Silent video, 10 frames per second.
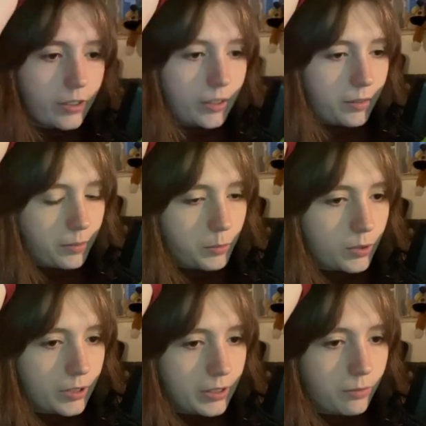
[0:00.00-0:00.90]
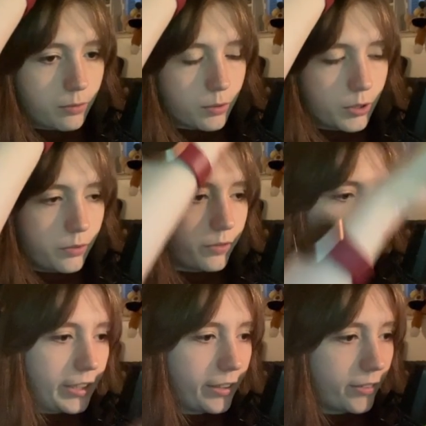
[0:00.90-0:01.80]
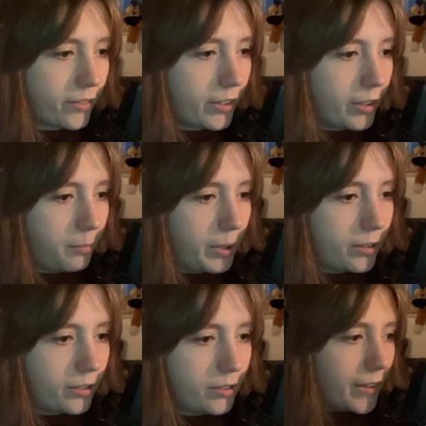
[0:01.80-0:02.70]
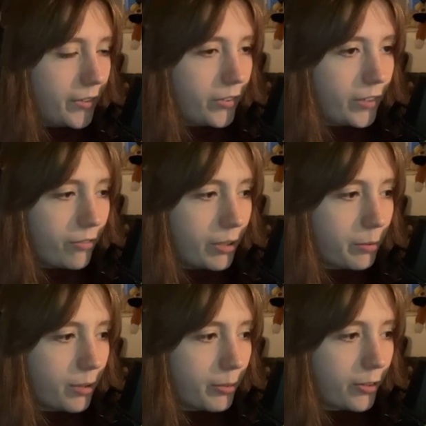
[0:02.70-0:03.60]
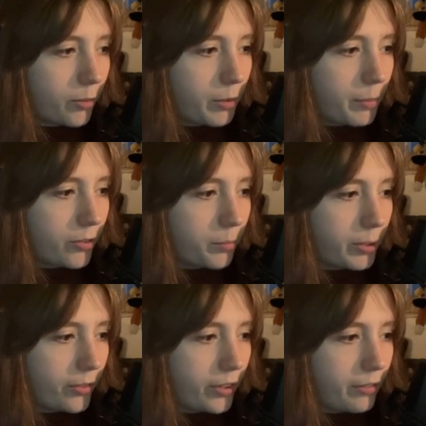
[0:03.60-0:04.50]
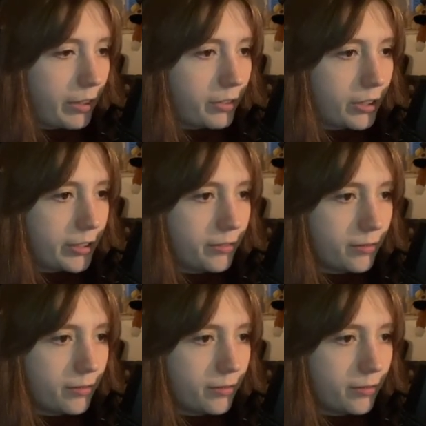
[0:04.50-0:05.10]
need more roof things in the middle. This is definitely one of the most experimental builds I've ever done.